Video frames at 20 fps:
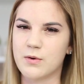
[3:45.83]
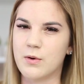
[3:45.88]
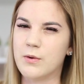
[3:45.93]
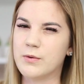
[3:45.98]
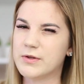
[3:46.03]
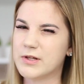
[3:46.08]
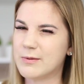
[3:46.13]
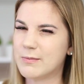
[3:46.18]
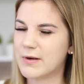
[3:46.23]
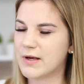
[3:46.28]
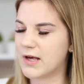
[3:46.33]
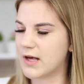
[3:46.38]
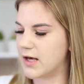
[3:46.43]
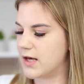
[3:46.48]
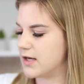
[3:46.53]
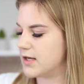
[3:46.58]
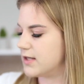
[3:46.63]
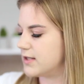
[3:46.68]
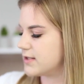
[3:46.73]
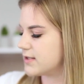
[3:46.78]
Only
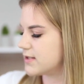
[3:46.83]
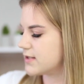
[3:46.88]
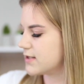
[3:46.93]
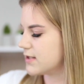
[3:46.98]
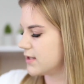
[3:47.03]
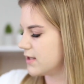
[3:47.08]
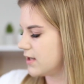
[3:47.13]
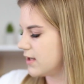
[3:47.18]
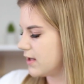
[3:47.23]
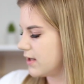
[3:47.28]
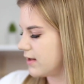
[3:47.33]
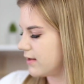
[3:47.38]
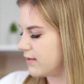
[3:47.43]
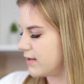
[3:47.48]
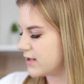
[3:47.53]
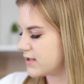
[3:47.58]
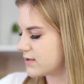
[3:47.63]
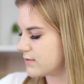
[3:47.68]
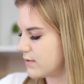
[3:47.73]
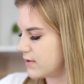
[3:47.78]
because
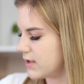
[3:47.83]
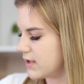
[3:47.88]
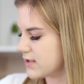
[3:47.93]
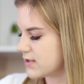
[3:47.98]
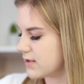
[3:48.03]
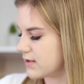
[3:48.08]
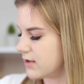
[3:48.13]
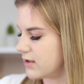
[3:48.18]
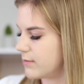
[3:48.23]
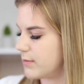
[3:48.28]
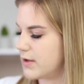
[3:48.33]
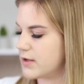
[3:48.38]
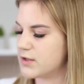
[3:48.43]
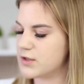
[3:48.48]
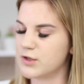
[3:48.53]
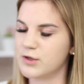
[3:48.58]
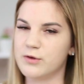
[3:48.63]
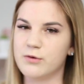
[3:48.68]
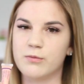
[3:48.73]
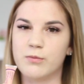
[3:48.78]
this one is a little bit
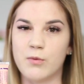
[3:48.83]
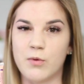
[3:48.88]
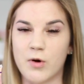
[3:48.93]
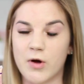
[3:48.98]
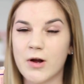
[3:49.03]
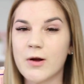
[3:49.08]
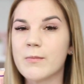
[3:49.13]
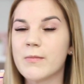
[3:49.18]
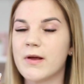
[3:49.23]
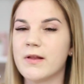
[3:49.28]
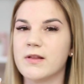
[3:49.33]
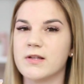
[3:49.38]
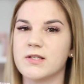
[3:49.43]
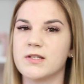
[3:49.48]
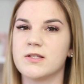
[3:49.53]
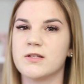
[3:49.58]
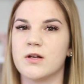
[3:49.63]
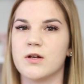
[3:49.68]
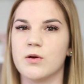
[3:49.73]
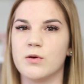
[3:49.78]
too warm and this
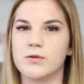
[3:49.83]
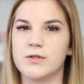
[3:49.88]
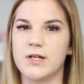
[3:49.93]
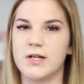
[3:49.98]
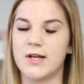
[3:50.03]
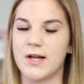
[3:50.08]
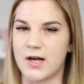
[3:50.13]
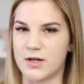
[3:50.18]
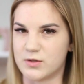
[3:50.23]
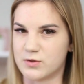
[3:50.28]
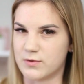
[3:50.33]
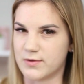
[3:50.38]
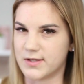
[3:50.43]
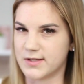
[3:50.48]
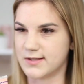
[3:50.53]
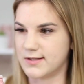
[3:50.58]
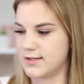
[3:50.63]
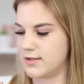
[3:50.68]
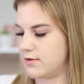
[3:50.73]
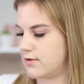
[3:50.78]
is our only natural
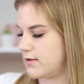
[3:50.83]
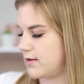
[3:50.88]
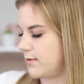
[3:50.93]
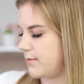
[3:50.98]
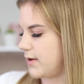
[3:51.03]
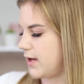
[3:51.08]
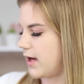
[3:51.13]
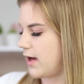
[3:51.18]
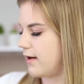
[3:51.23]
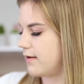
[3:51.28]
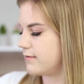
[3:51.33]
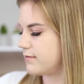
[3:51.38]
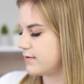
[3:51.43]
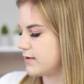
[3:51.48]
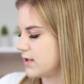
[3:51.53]
concealer that we have.